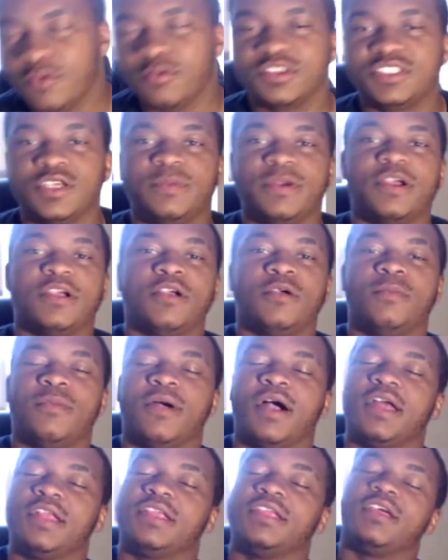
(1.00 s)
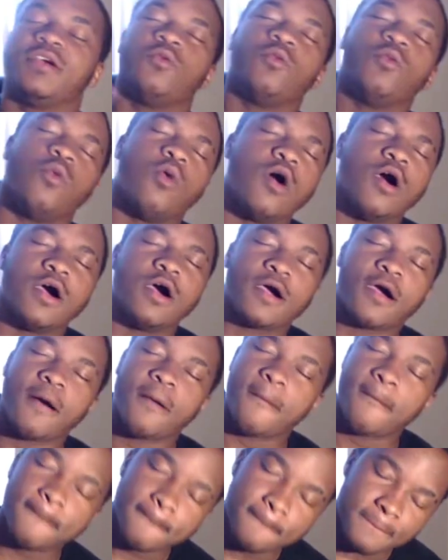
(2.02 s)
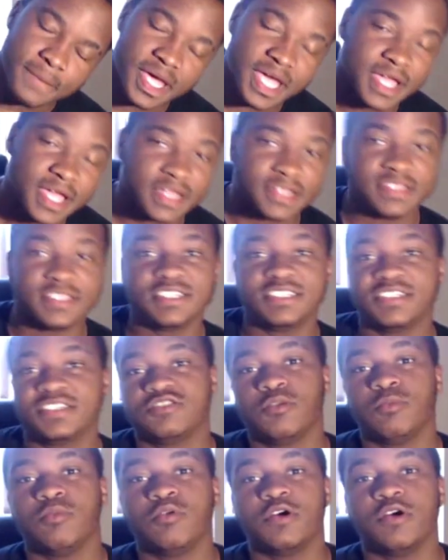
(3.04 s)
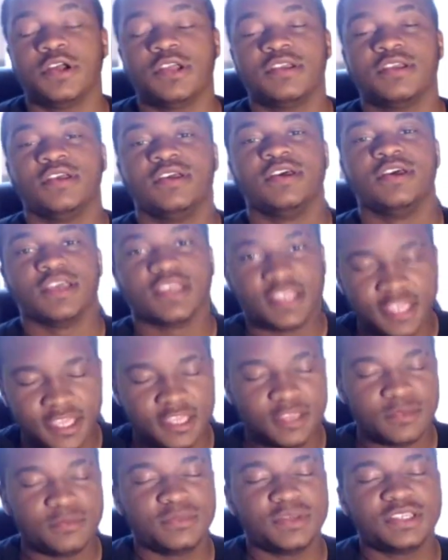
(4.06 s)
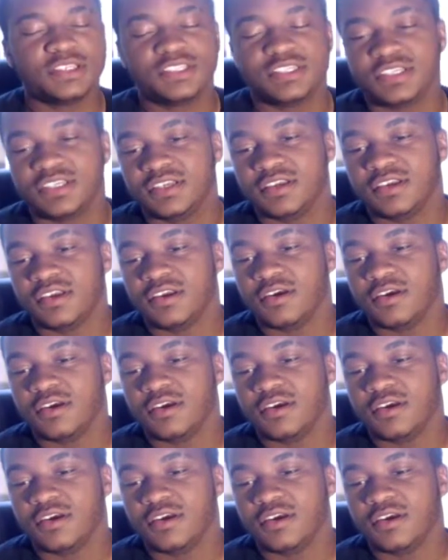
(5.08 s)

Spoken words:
up, everybody, and welcome back. This is your boy King Meechi.